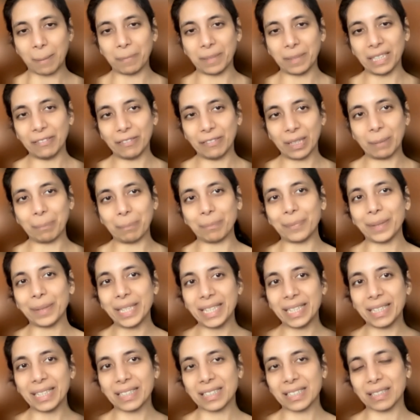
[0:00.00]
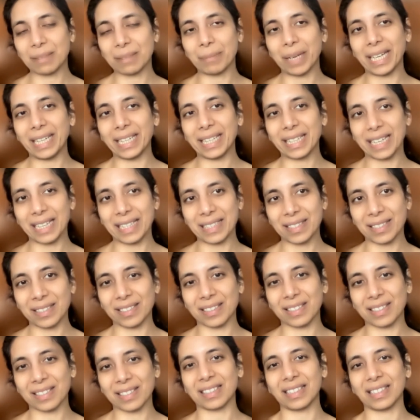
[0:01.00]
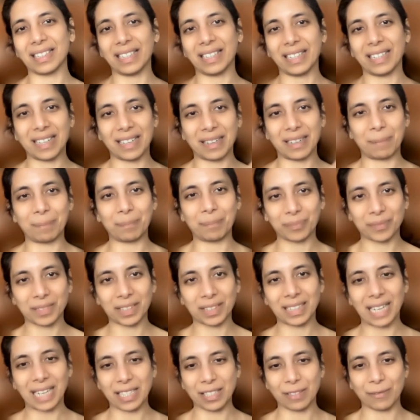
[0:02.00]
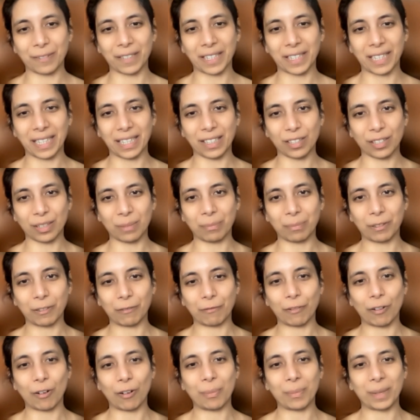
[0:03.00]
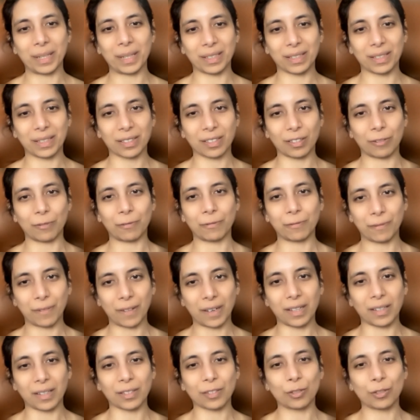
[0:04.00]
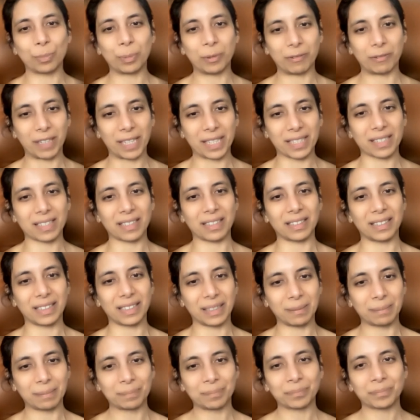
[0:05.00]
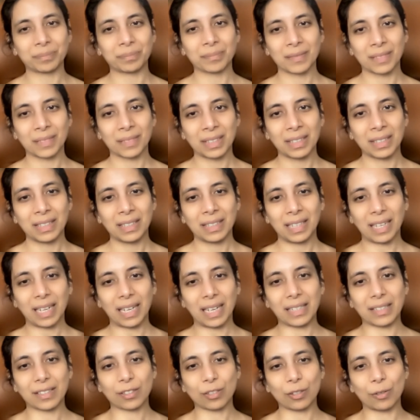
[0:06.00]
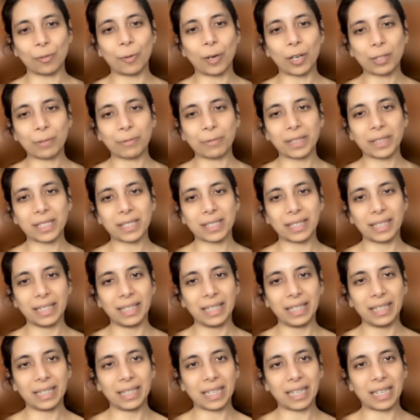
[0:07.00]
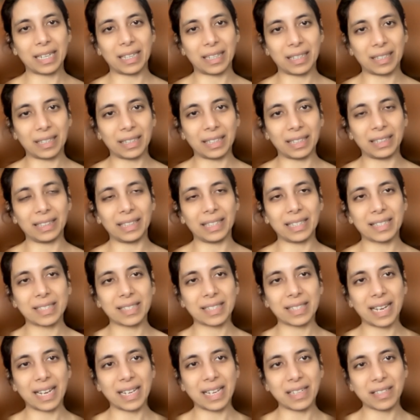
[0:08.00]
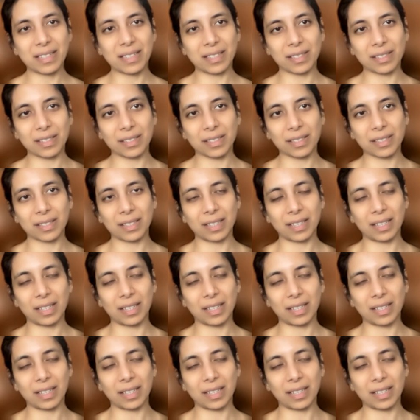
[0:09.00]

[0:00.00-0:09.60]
even beat many cases the classification performance of supervised learning. And so what we see in these cases,